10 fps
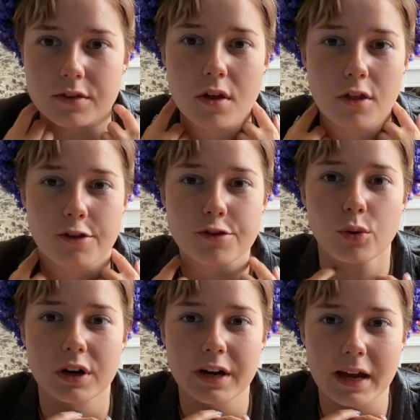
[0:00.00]
the
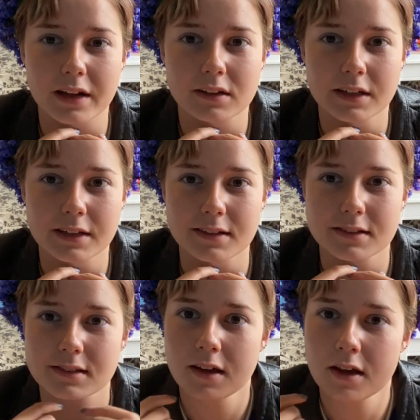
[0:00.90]
thorn
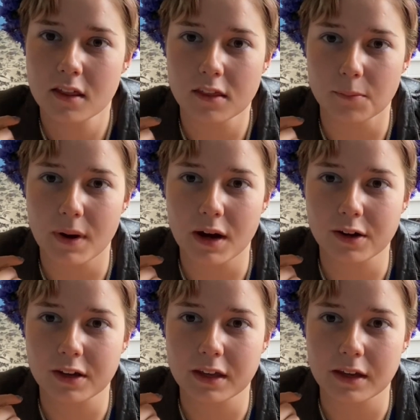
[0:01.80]
necklace, the
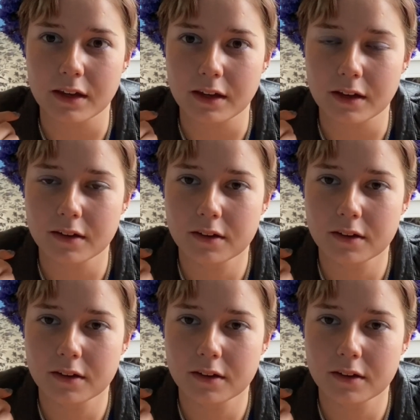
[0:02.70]
monkey,